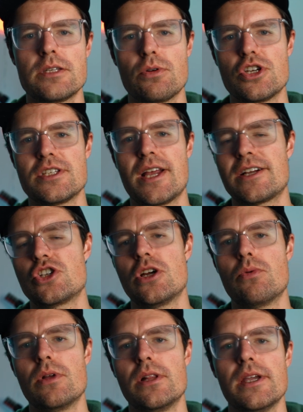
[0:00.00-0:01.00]
which is actually a
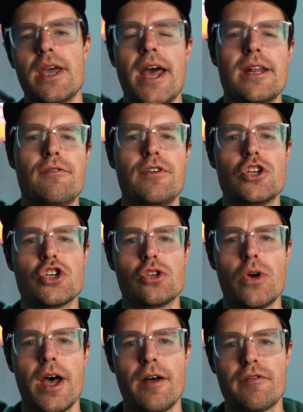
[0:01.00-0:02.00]
really handy feature to
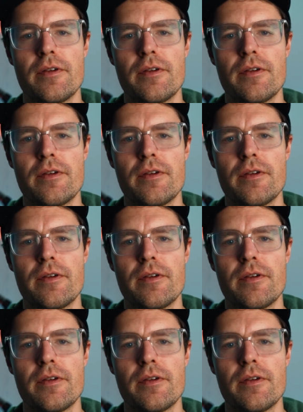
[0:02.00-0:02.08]
have.